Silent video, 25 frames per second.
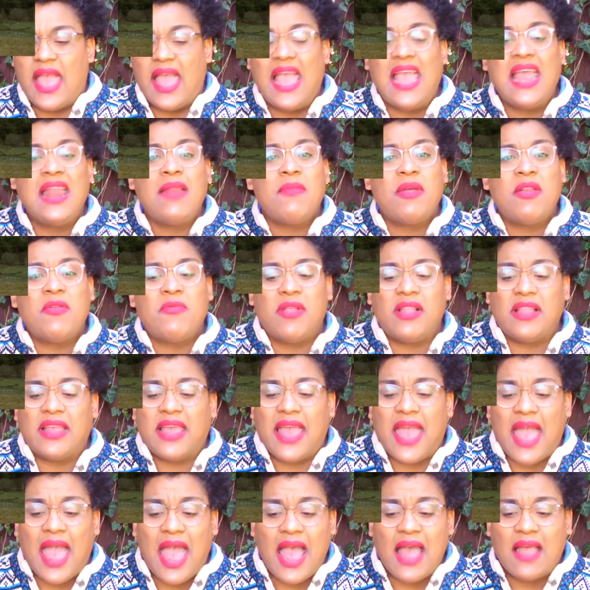Immanuel
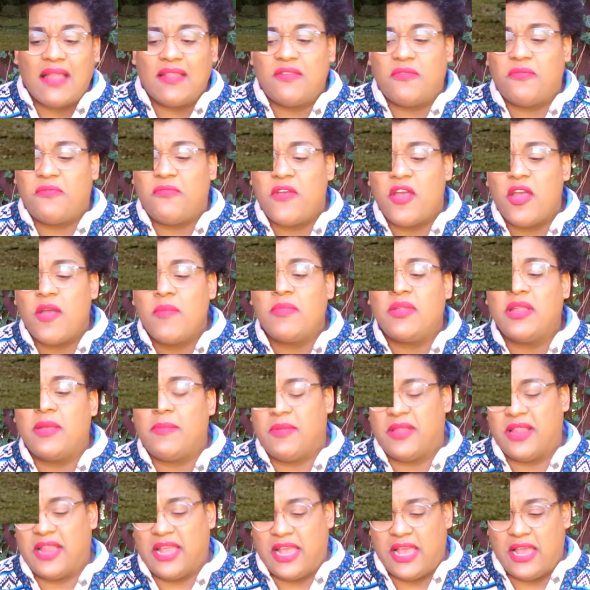Kant firmly
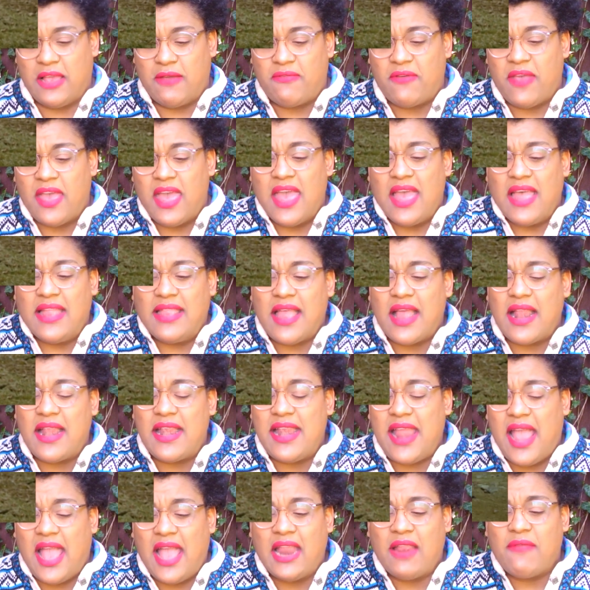believed that
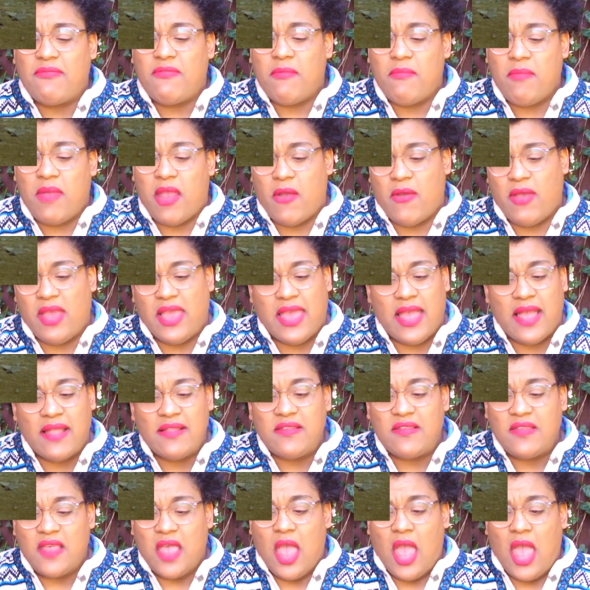Native
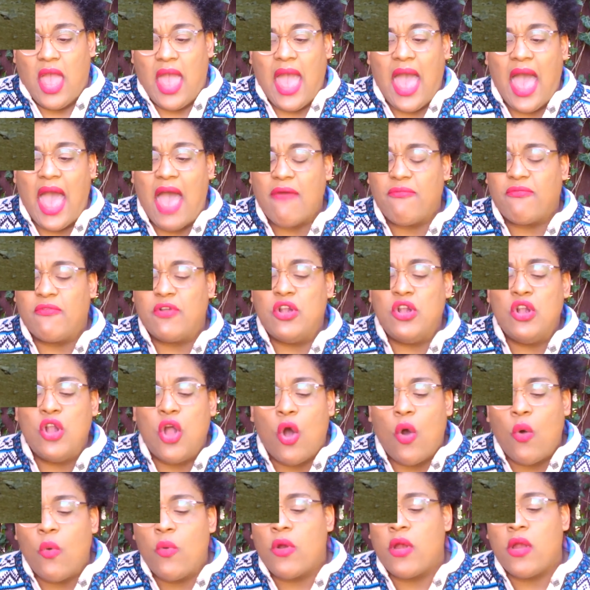Americans have
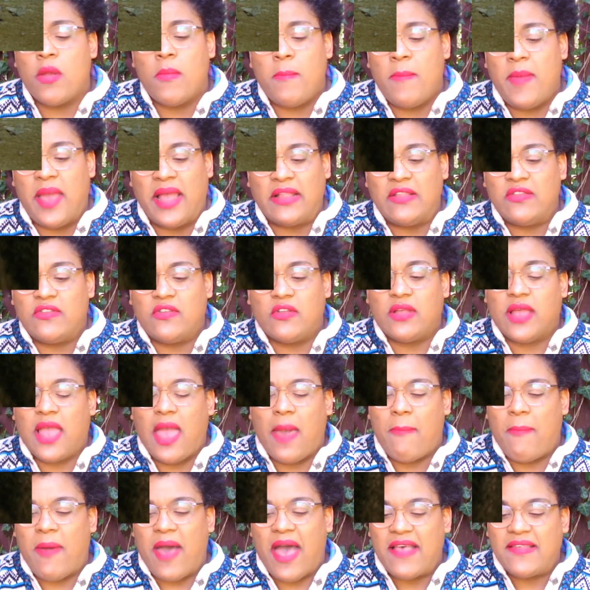lower mental
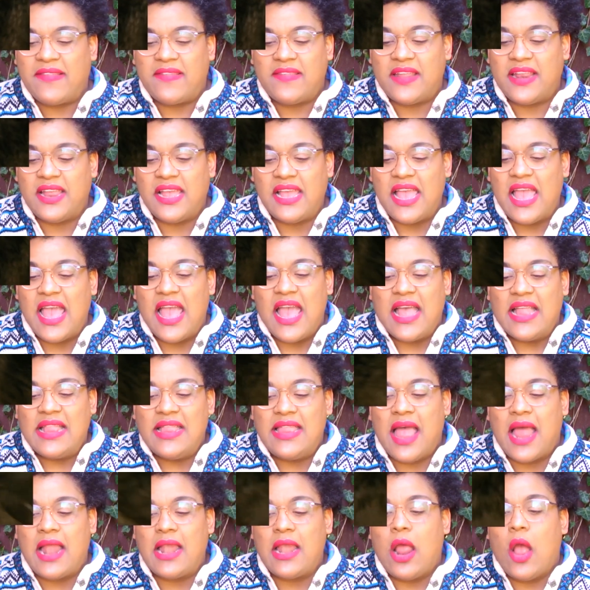capacity
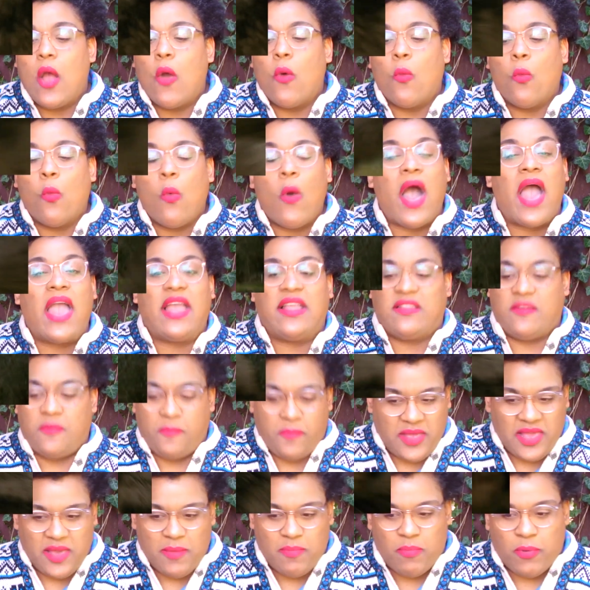than white
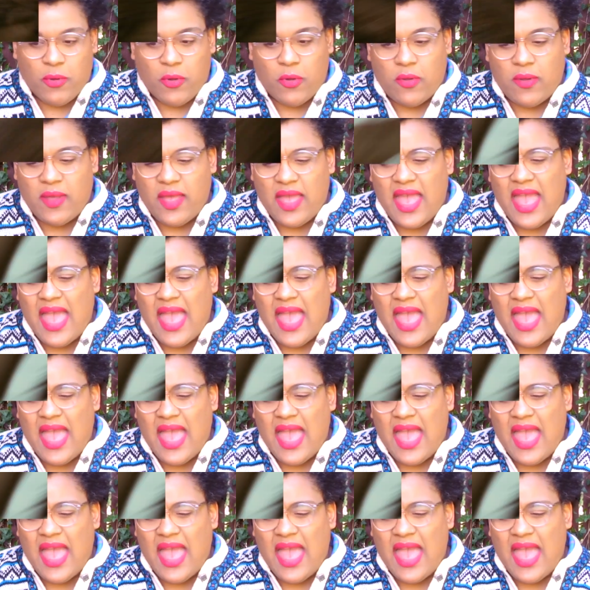people.